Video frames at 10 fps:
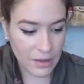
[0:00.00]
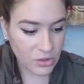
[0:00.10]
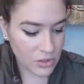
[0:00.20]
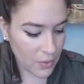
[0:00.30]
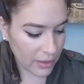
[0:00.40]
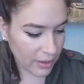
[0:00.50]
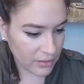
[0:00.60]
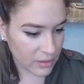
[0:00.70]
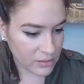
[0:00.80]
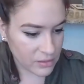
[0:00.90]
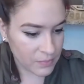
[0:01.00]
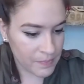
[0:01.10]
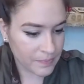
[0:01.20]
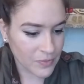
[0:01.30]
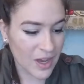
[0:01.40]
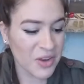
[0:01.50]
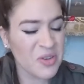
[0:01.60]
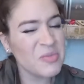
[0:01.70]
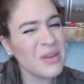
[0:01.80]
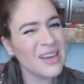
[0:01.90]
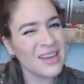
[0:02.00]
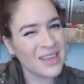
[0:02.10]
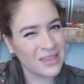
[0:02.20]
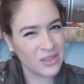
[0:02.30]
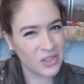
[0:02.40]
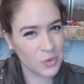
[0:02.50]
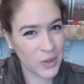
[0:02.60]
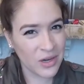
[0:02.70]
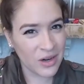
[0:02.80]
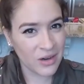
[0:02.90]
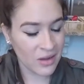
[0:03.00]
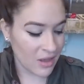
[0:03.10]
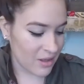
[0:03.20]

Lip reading: I actually quite like this. It could be a hint sweeter,